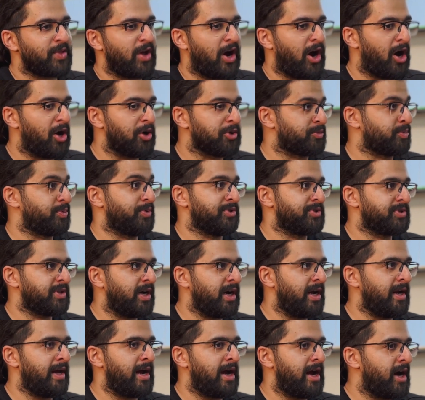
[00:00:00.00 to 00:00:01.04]
outputs
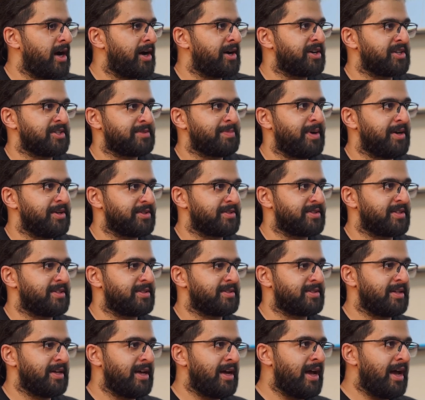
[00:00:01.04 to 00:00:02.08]
and AI
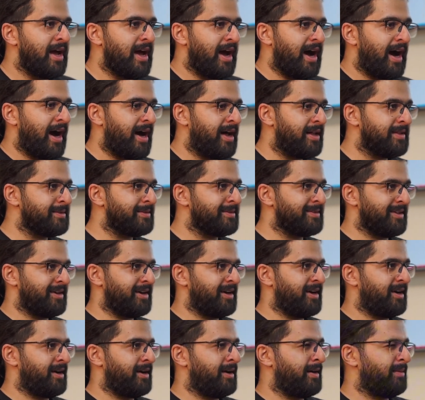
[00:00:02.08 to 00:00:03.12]
responses. And
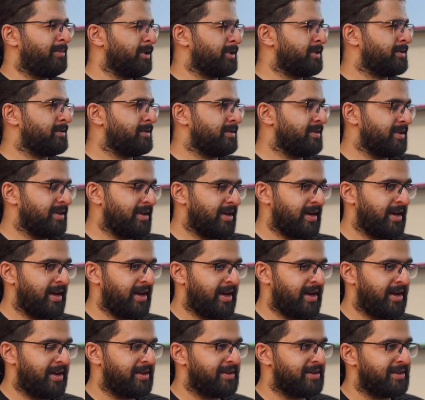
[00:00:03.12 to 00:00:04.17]
but
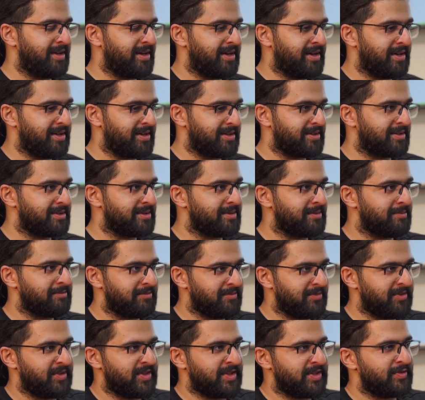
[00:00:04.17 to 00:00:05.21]
in
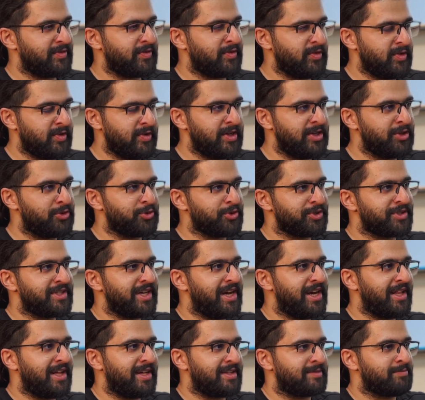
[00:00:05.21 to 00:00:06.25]
we need to
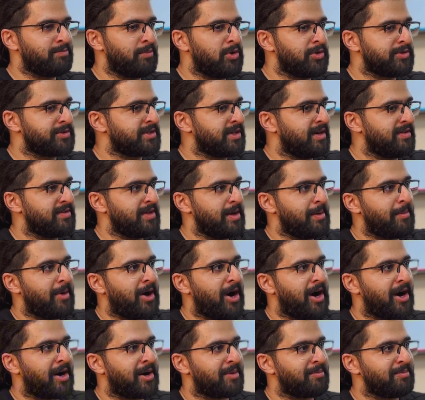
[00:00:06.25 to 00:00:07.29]
say that most of them
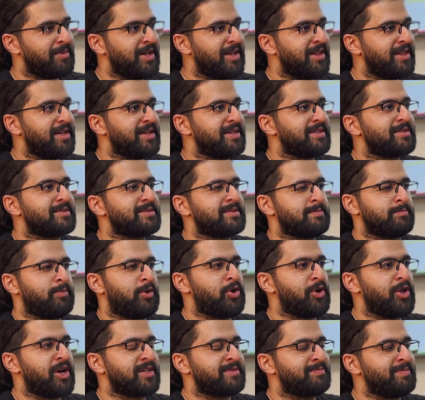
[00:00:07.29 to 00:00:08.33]
are building
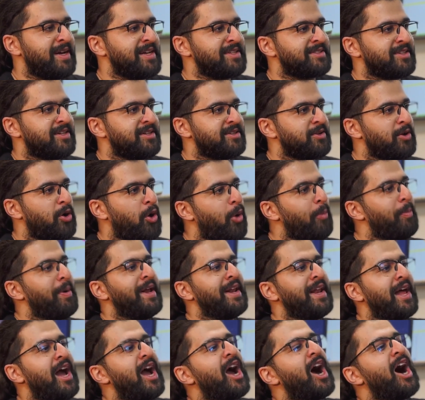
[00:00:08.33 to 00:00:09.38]
products based on
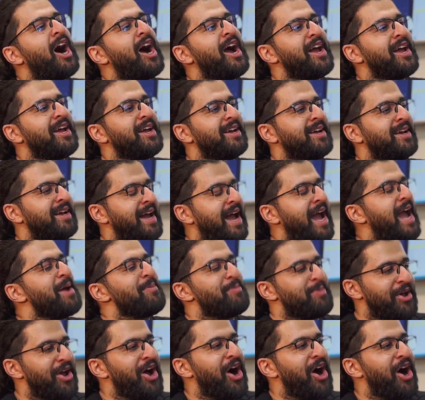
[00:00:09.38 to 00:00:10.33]
OpenAI API,